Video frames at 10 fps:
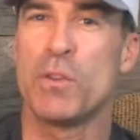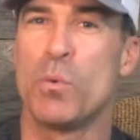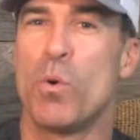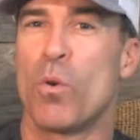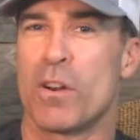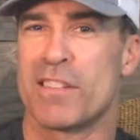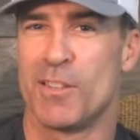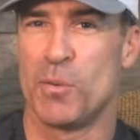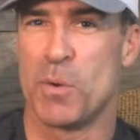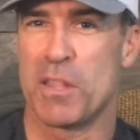who are
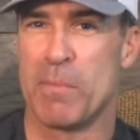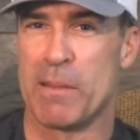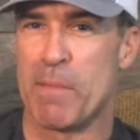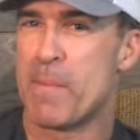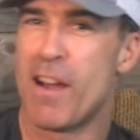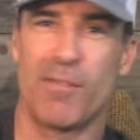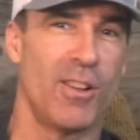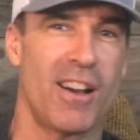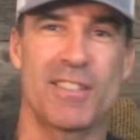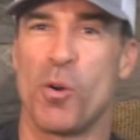still with me, maybe I've
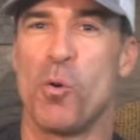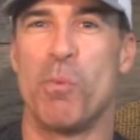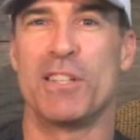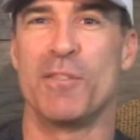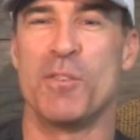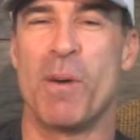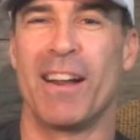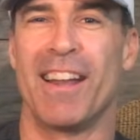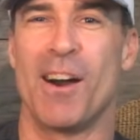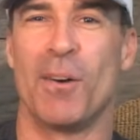lost a whole bunch of you by
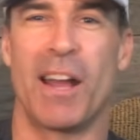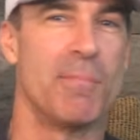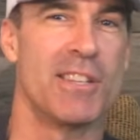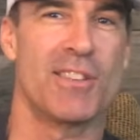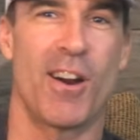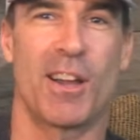now and I'm just talking to